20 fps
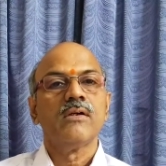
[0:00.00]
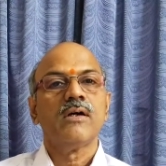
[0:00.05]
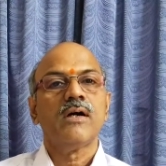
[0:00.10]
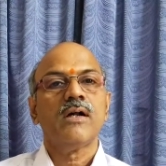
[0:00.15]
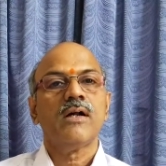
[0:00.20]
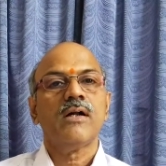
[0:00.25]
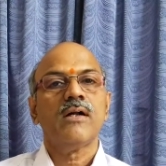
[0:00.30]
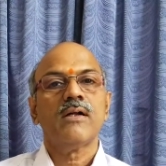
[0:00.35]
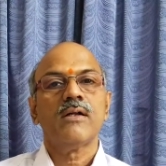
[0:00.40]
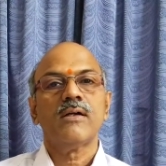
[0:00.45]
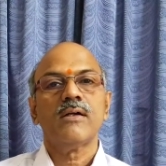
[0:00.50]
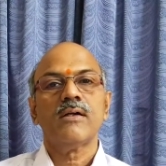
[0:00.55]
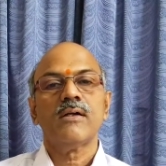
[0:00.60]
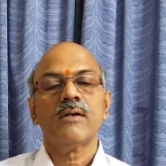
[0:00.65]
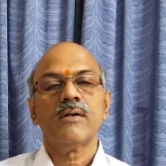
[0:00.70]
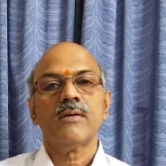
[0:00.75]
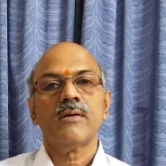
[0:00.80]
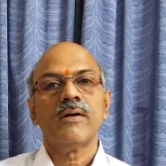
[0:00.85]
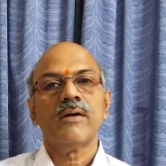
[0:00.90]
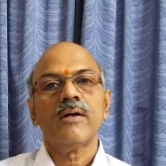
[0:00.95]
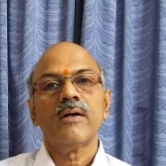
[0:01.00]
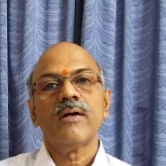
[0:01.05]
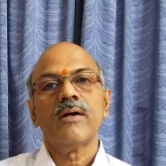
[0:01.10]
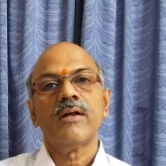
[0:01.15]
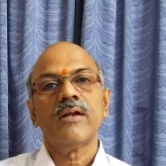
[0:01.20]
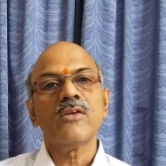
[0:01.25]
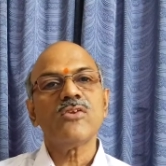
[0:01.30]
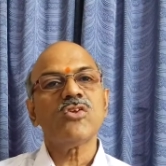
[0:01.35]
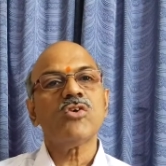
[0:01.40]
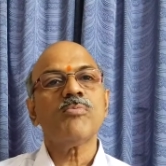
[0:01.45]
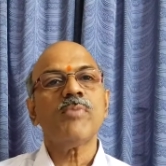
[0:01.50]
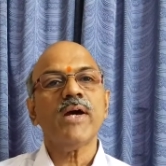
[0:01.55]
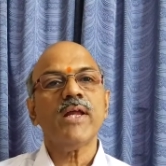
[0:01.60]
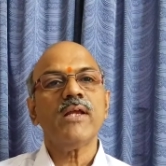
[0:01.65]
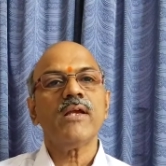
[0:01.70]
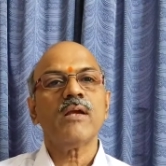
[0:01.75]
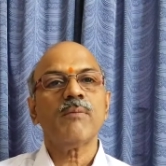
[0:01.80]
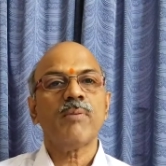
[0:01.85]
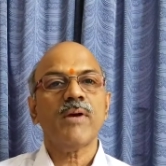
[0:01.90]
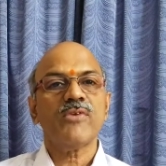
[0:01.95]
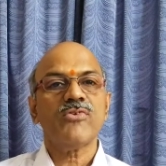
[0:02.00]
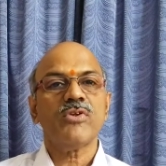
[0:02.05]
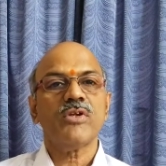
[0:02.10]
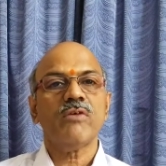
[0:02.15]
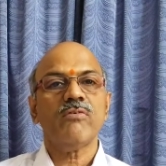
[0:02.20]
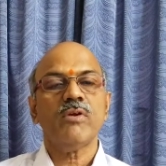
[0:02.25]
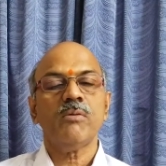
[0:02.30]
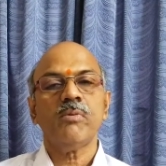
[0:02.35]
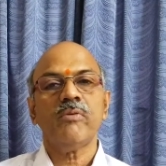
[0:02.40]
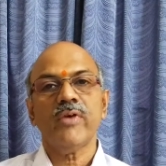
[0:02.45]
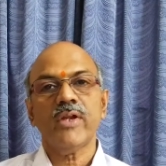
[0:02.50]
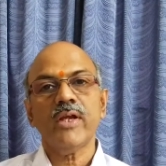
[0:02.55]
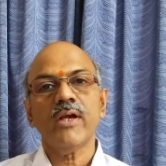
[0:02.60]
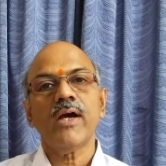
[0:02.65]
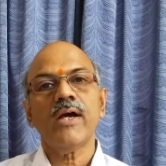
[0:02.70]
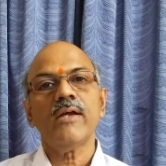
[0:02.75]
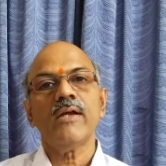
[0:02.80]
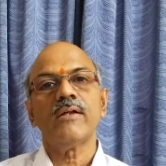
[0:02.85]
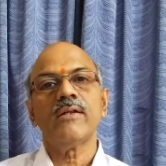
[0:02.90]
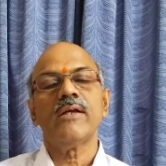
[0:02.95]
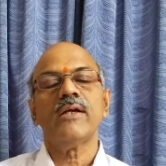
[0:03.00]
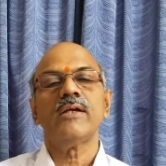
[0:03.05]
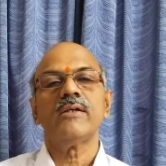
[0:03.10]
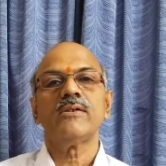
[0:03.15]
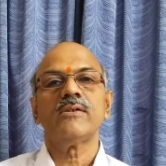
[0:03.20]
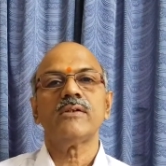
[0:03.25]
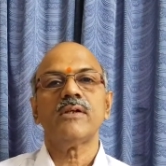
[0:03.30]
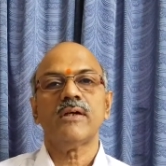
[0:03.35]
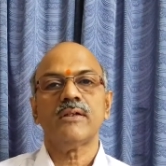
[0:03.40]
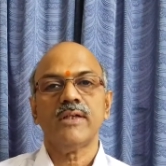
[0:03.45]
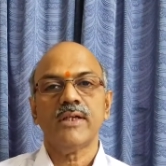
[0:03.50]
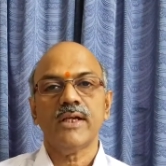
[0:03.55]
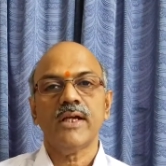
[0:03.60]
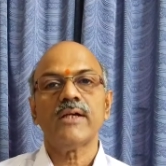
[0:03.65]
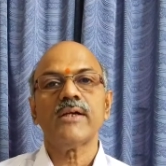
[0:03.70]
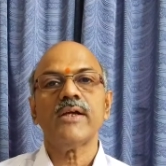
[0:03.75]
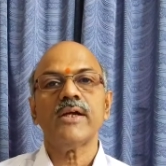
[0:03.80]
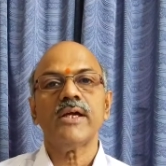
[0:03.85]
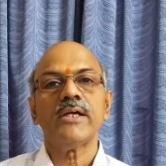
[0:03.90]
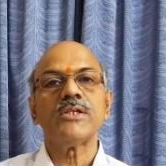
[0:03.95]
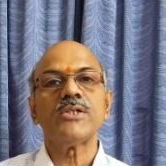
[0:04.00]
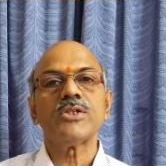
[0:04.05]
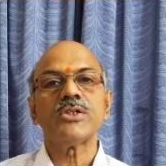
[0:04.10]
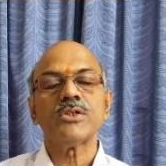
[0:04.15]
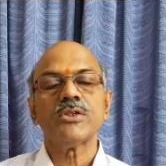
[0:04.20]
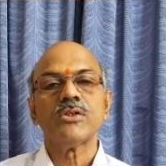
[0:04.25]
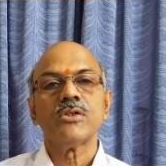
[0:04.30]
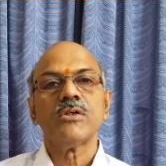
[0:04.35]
and risk bearing capacity will be very high at the young age,